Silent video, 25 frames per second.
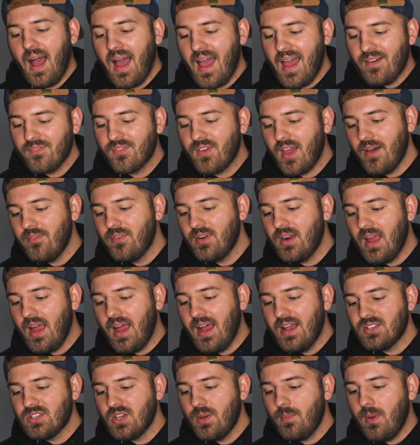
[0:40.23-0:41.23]
I have Covenant
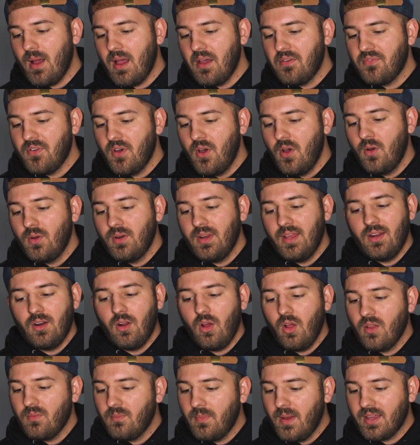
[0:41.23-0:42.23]
Eyes on my phone and
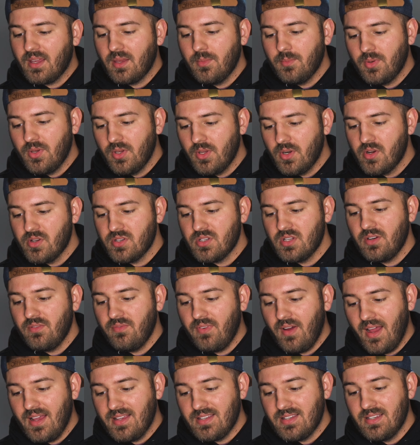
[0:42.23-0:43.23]
all of my computers and
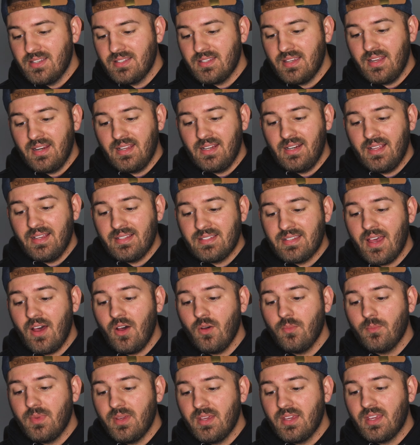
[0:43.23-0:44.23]
devices, and it has
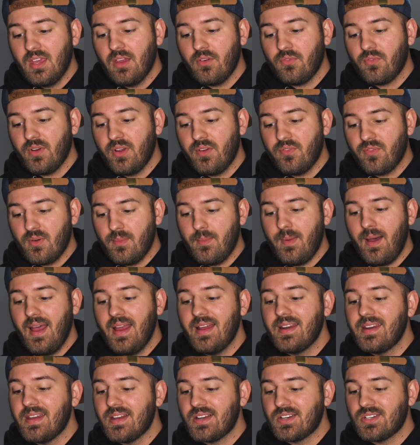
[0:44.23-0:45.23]
helped me get free from my
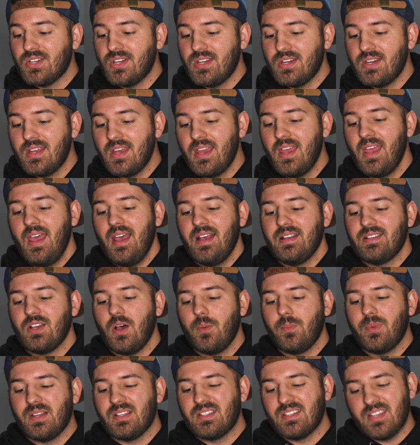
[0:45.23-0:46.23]
addiction and is
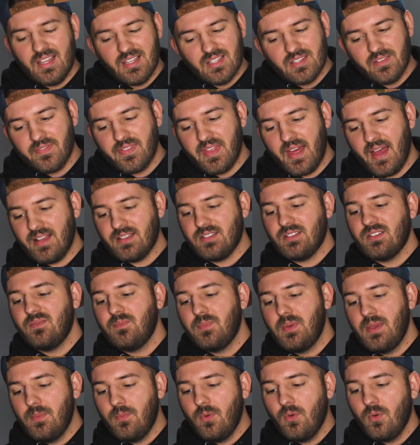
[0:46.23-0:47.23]
helping tens of thousands of
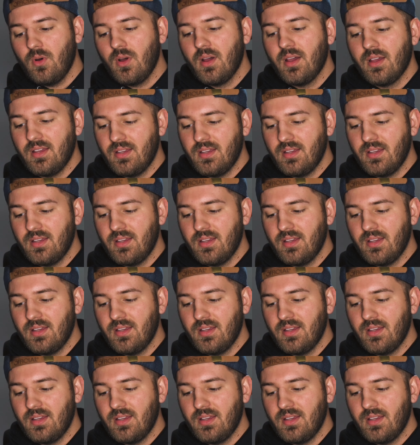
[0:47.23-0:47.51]
people